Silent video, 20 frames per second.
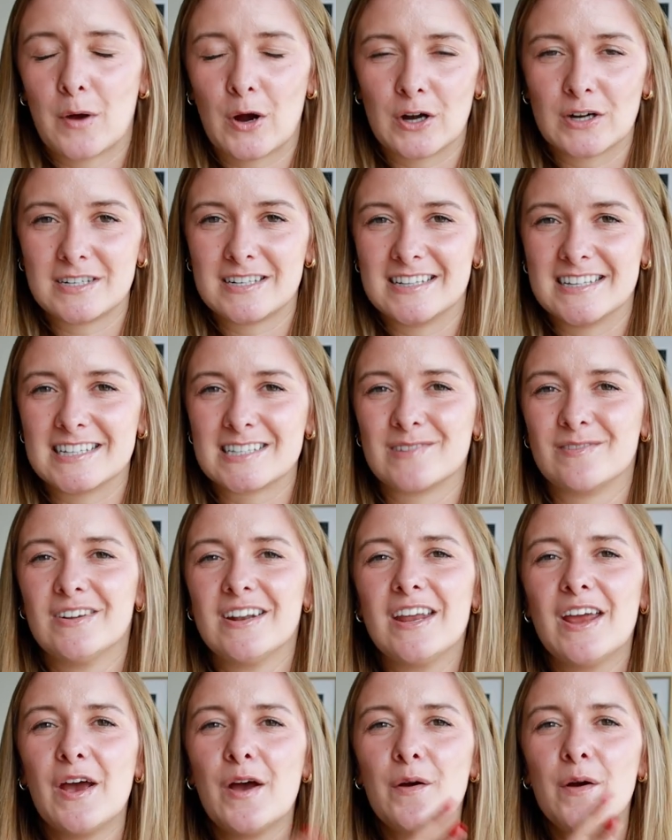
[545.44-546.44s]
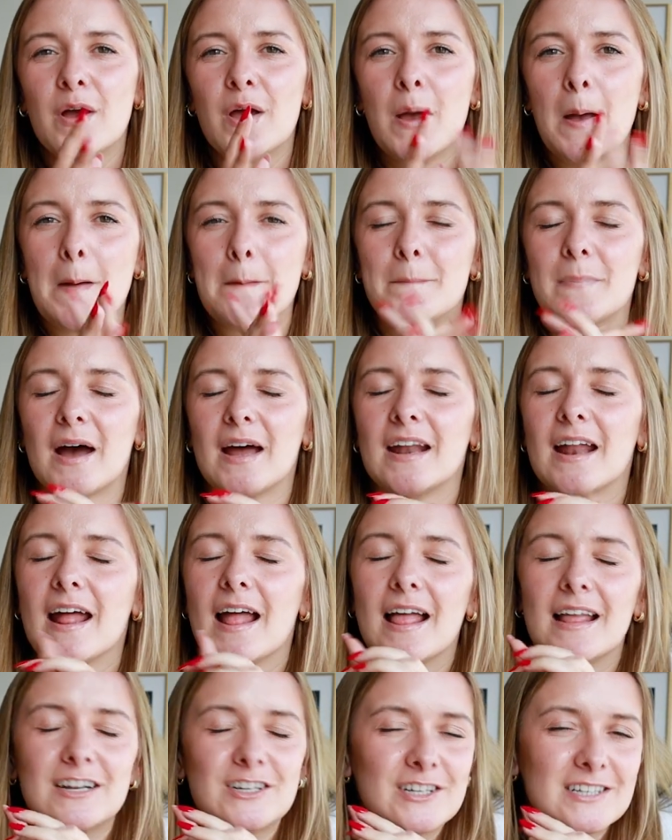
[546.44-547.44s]
part to this video, but
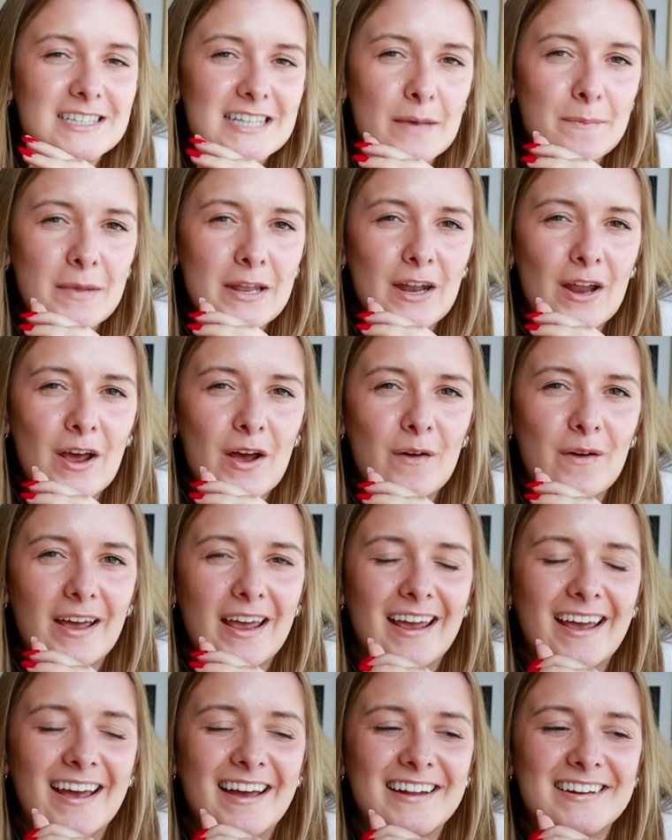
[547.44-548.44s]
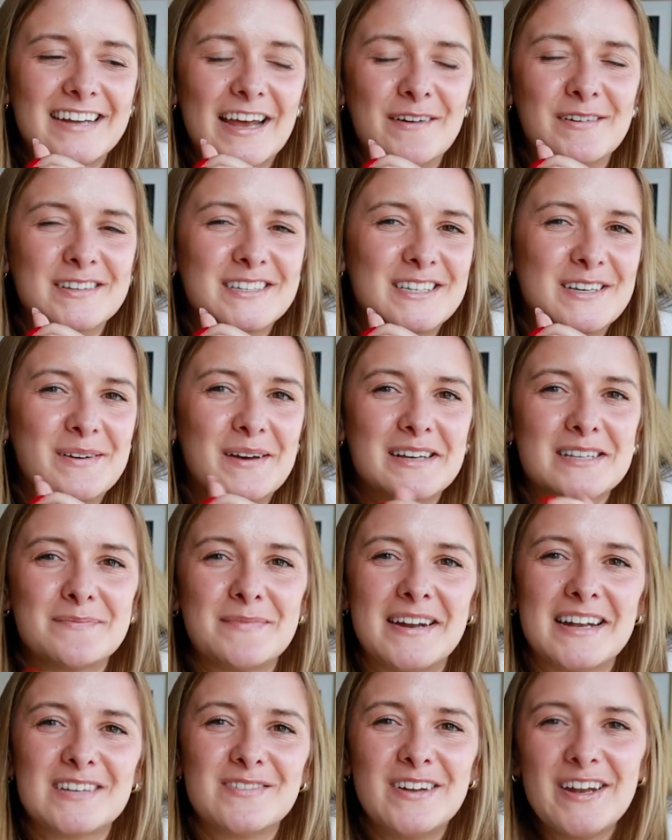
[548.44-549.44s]
just let me know, and I will see you guys in
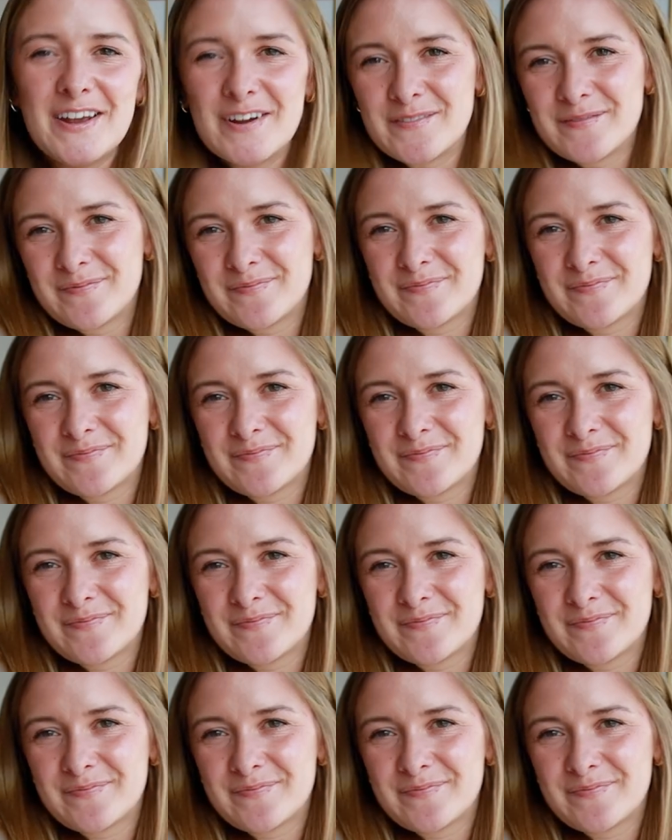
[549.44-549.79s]
my next video.